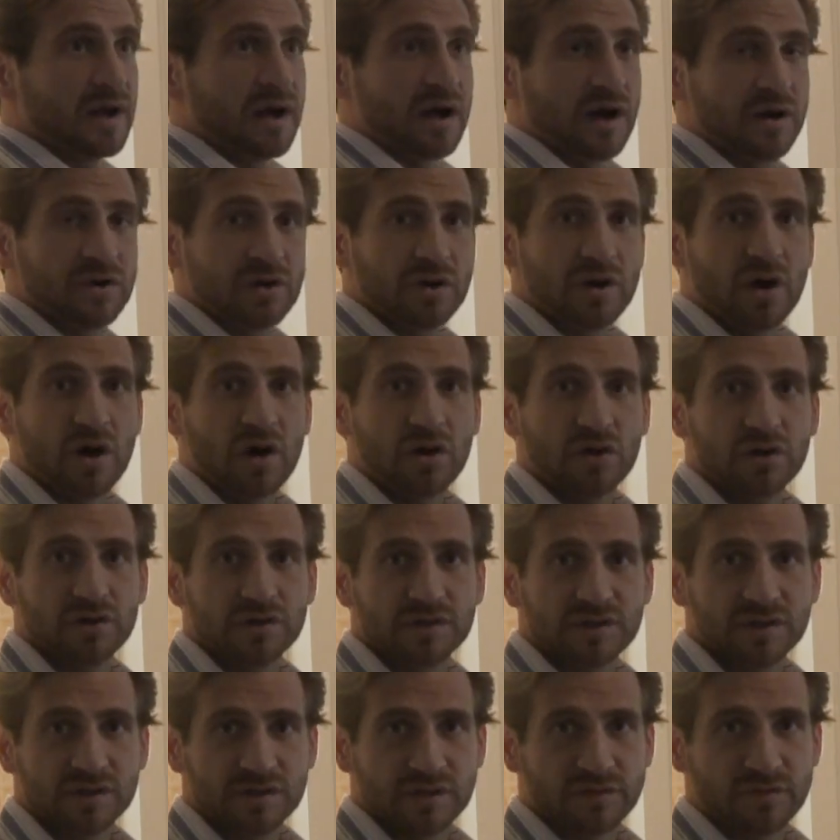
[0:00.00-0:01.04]

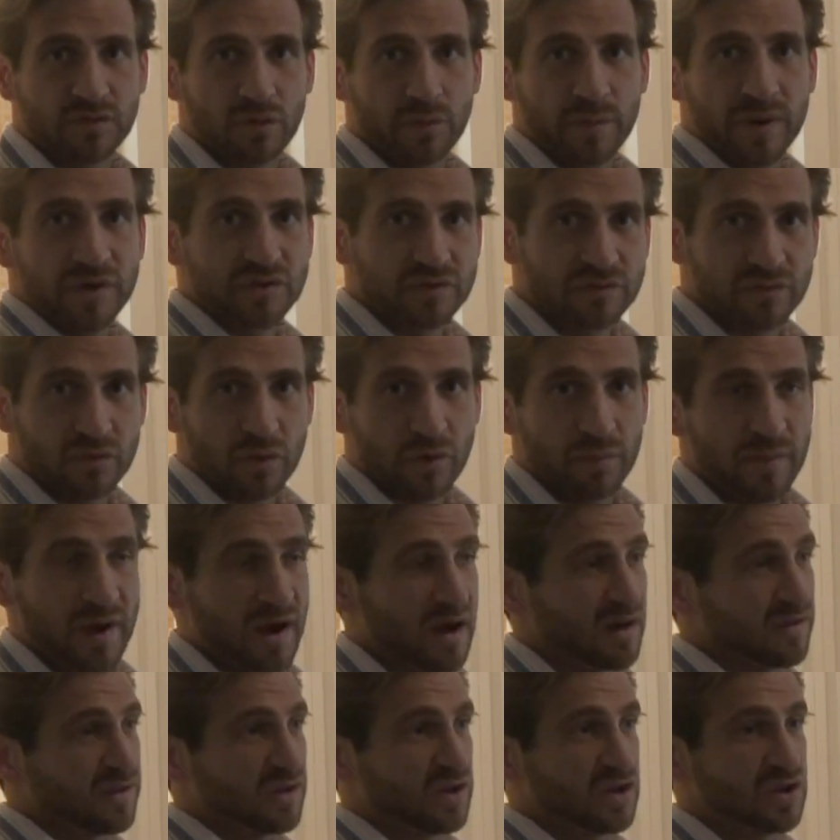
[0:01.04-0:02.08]
$100. It's a 4-bedroom,
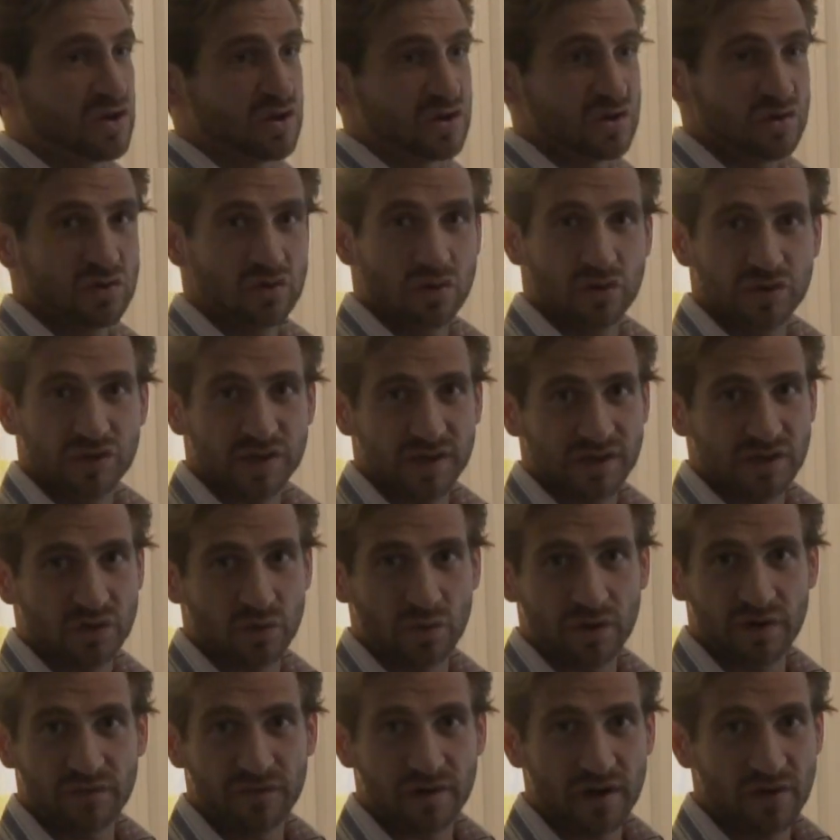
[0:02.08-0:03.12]
4-bath, huge, like
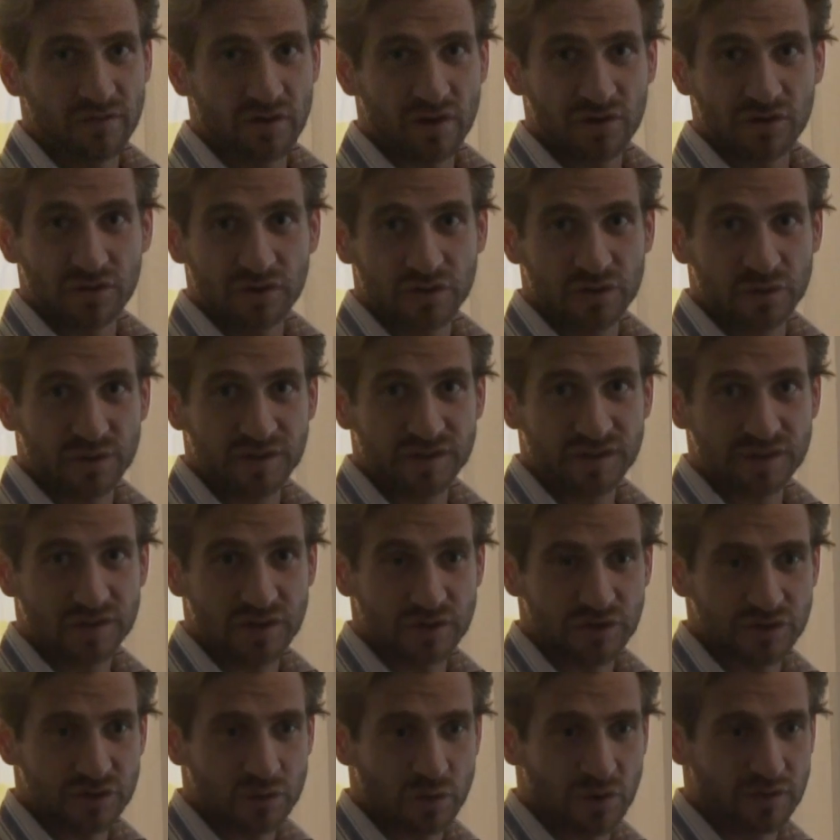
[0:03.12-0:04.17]
2,500,
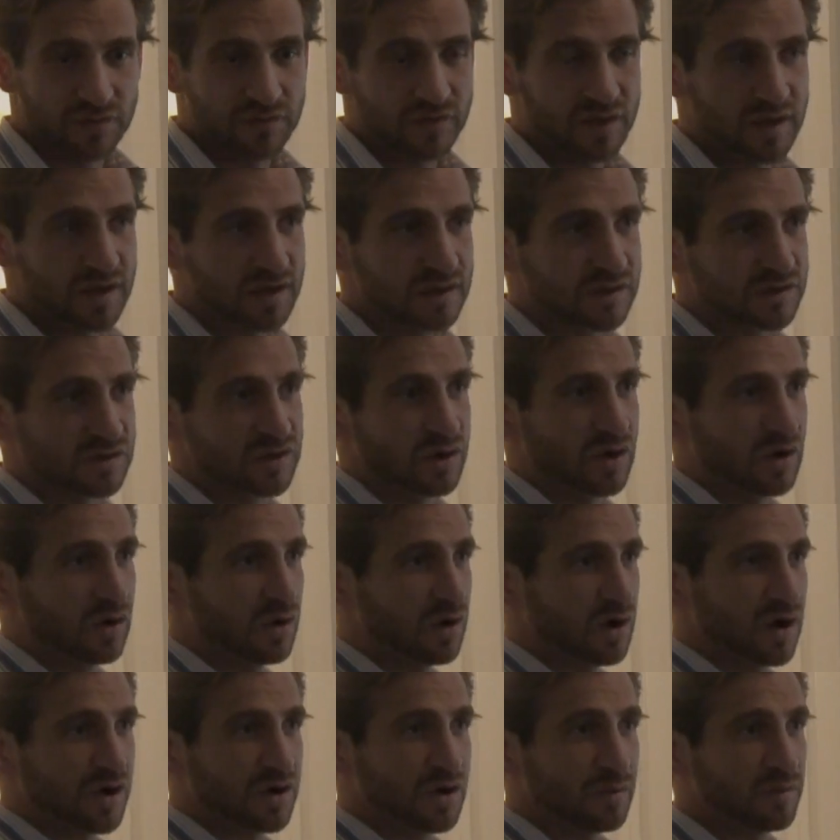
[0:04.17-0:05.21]
2,600 square feet. So
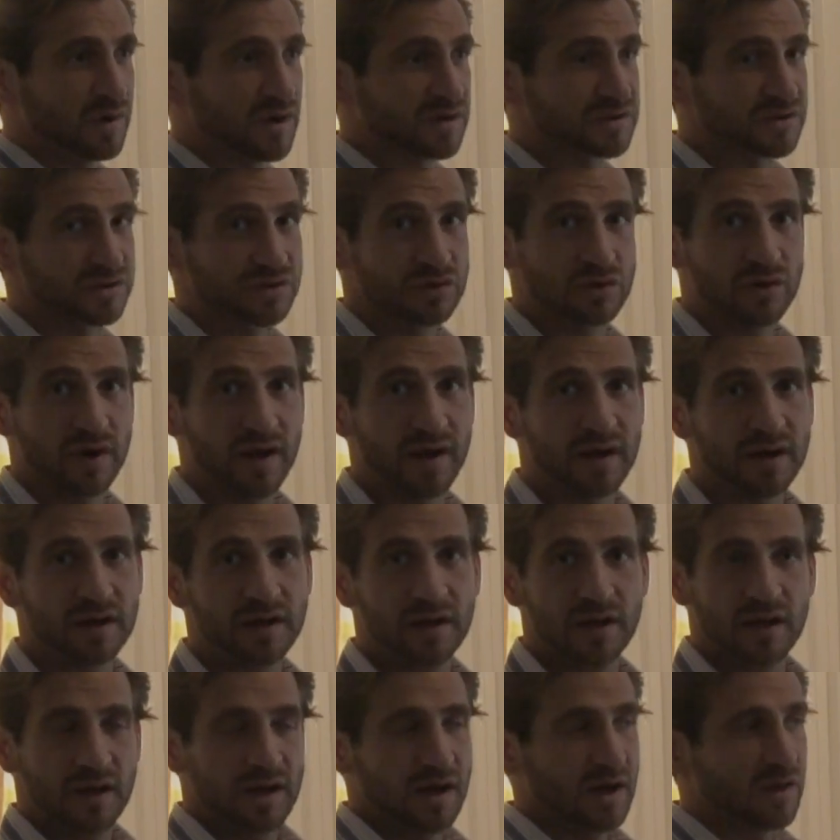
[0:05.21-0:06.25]
$100 is great.
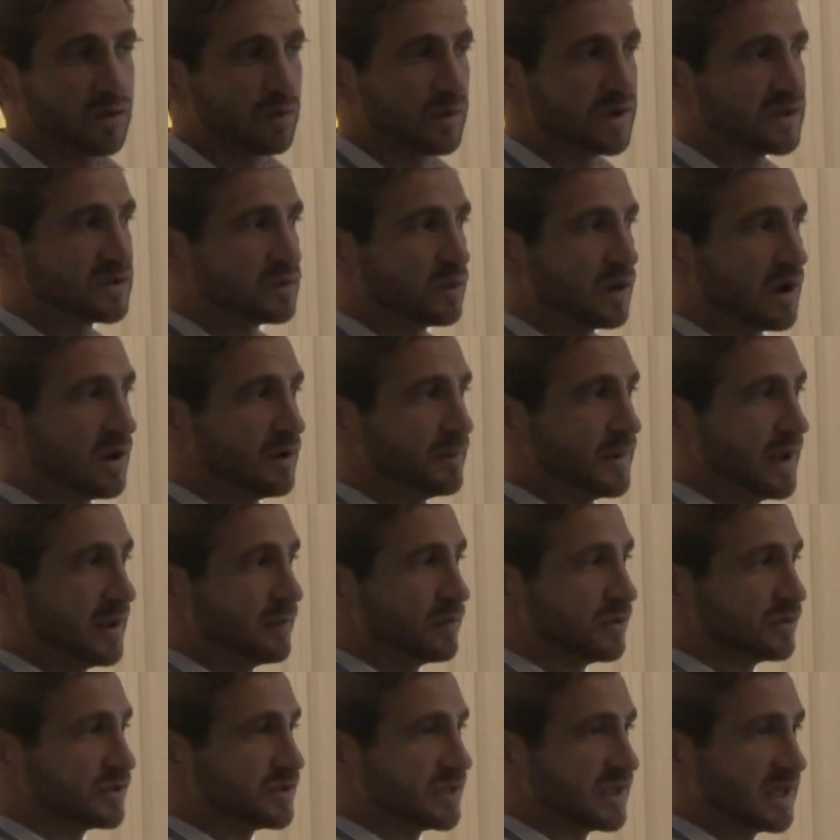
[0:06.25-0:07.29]
And the reason why I'm
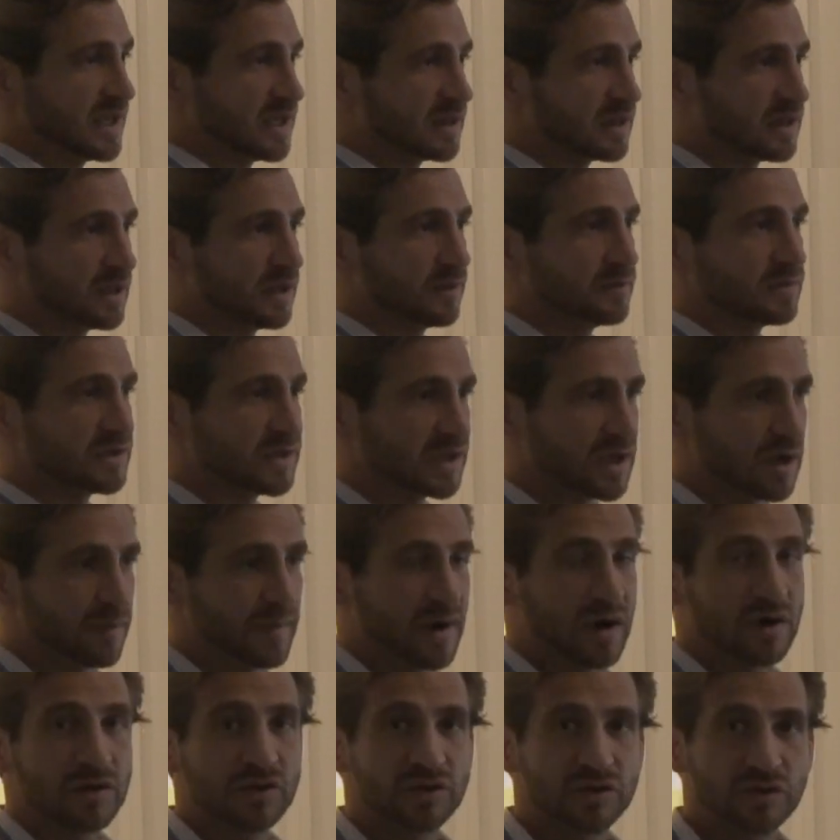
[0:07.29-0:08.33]
able to get them to come
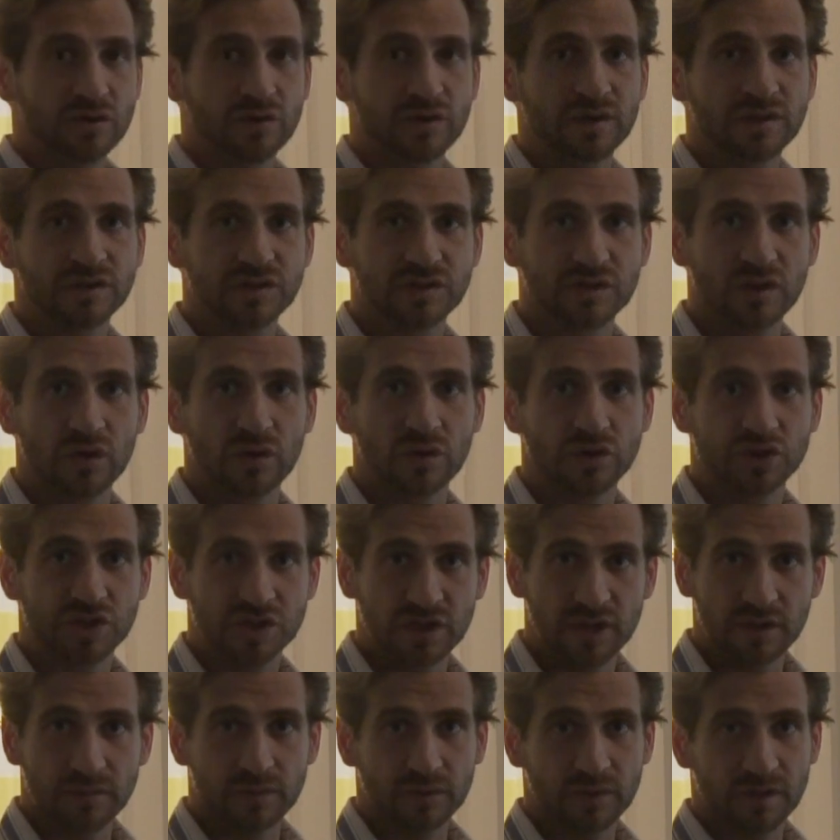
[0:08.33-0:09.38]
out and do it so
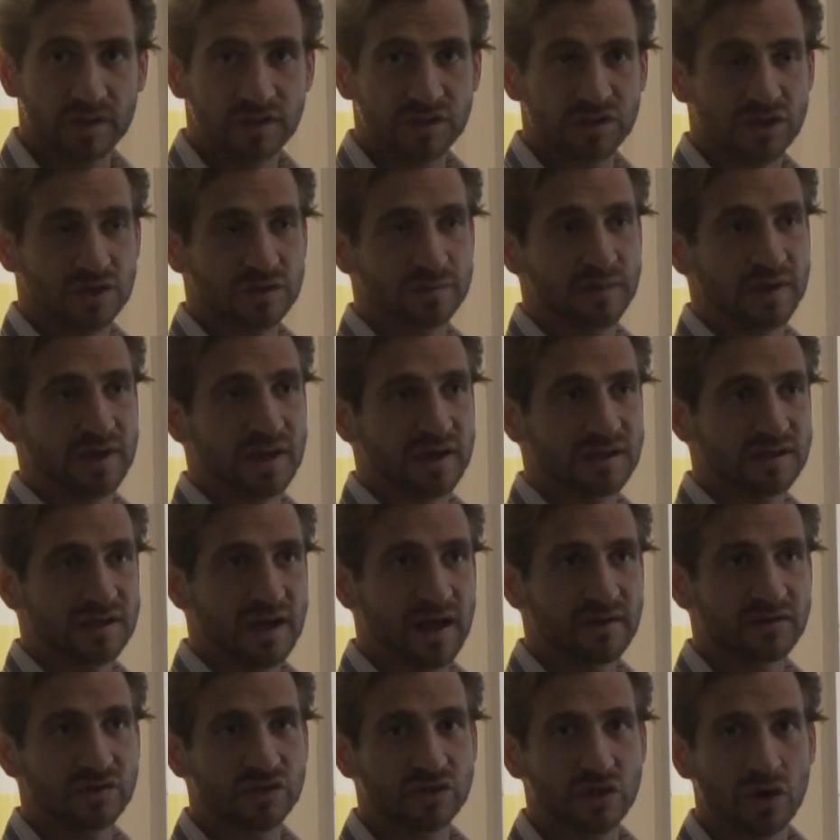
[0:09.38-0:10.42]
cheap is just because I
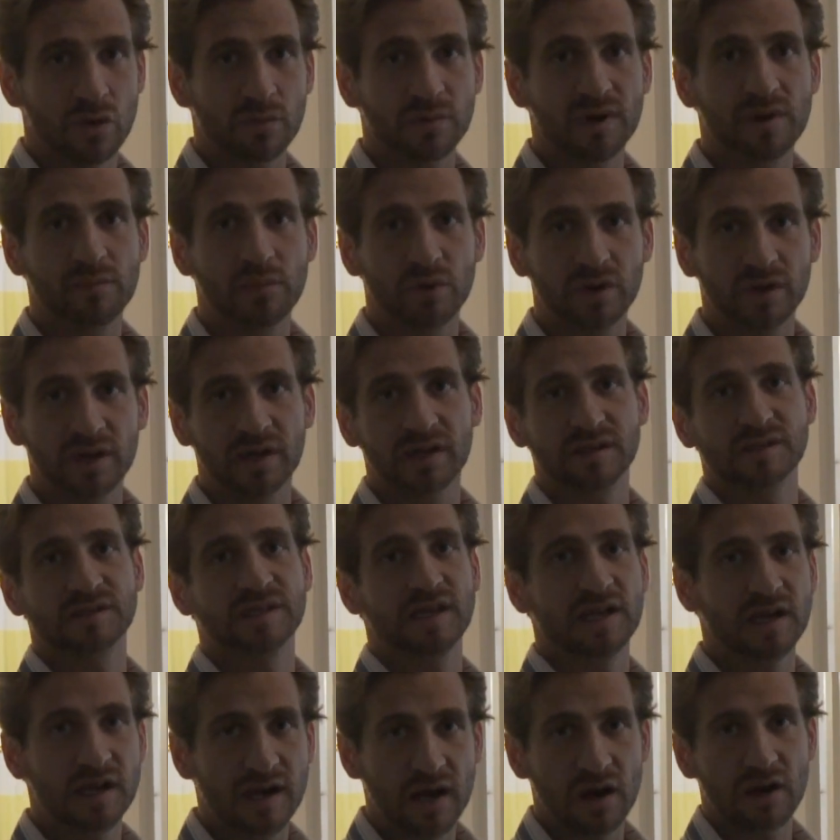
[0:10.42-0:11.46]
have so many bookings
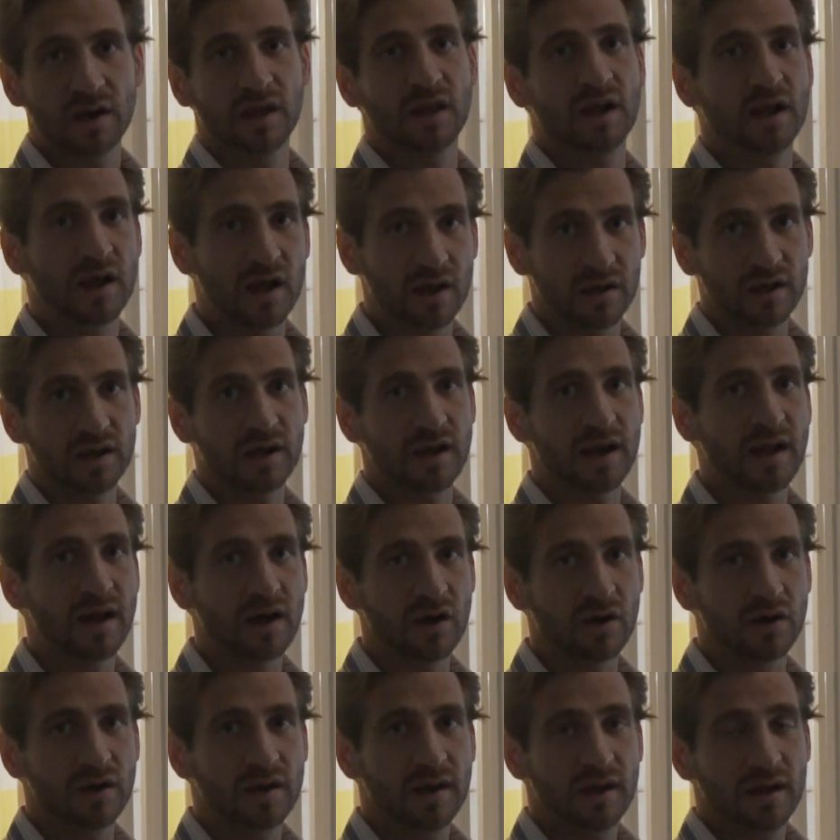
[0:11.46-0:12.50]
in and out, in and out, in and
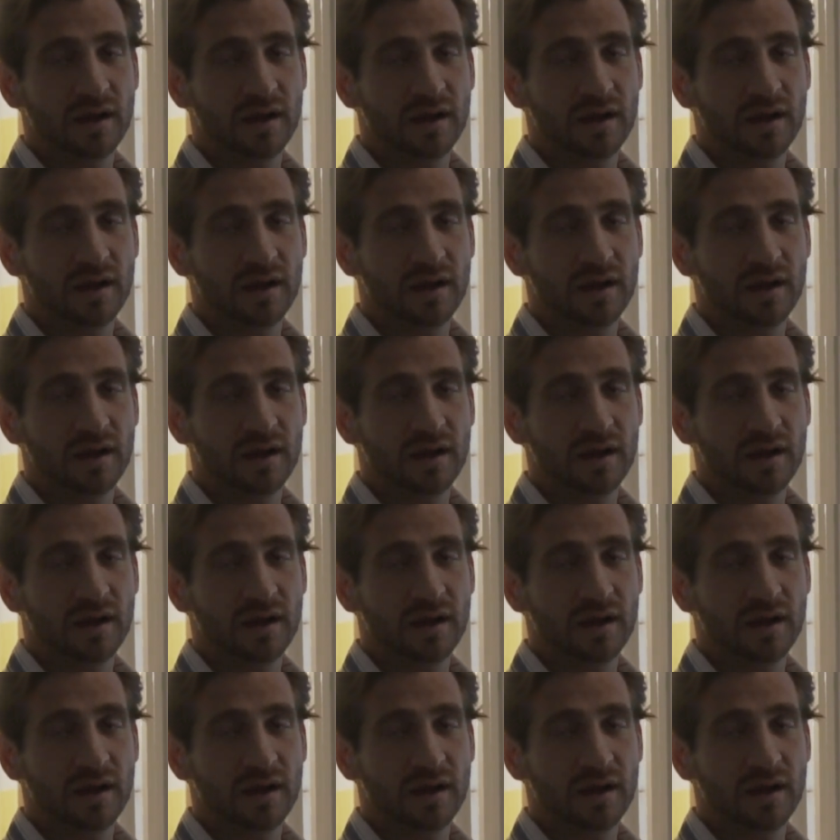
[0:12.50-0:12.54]
out,